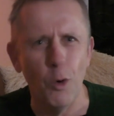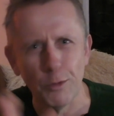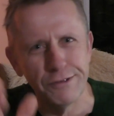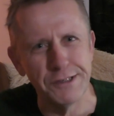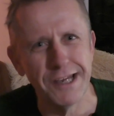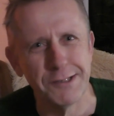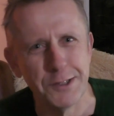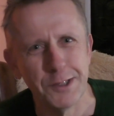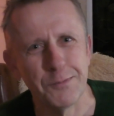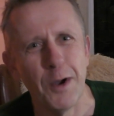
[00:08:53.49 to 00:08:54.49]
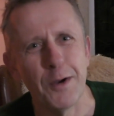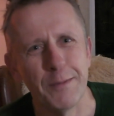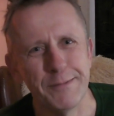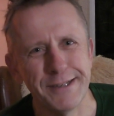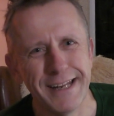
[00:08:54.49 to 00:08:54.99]
All suggestions
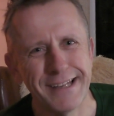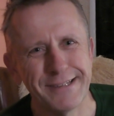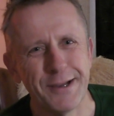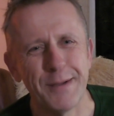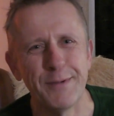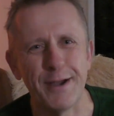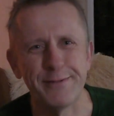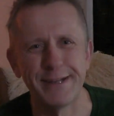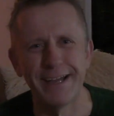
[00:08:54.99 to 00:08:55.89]
welcome, see you next time, bye for